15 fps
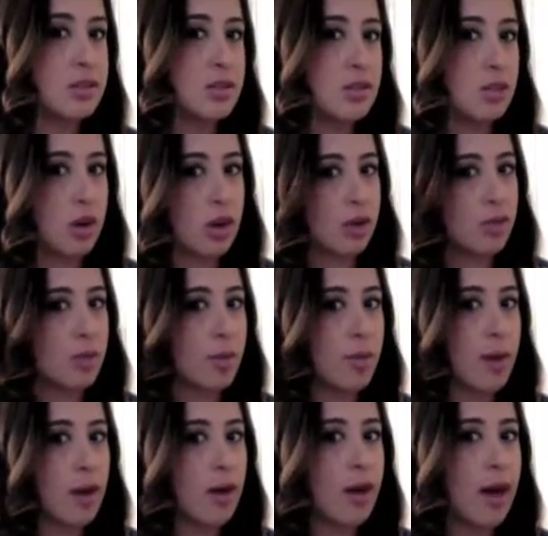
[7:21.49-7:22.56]
starting from
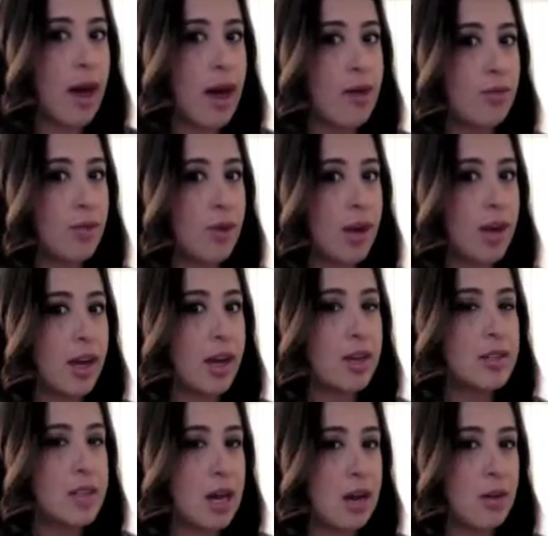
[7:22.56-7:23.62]
about halfway
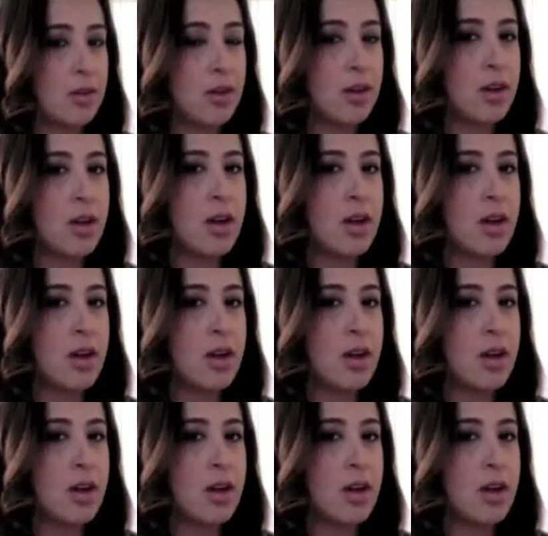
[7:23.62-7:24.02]
down.